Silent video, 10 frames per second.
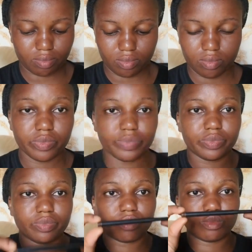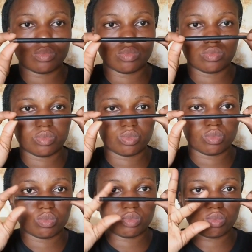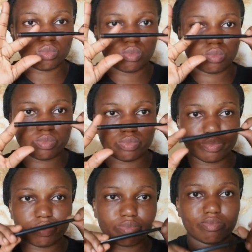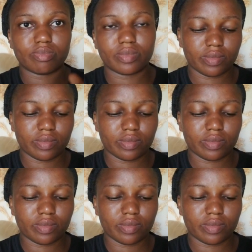today we're gonna be talking about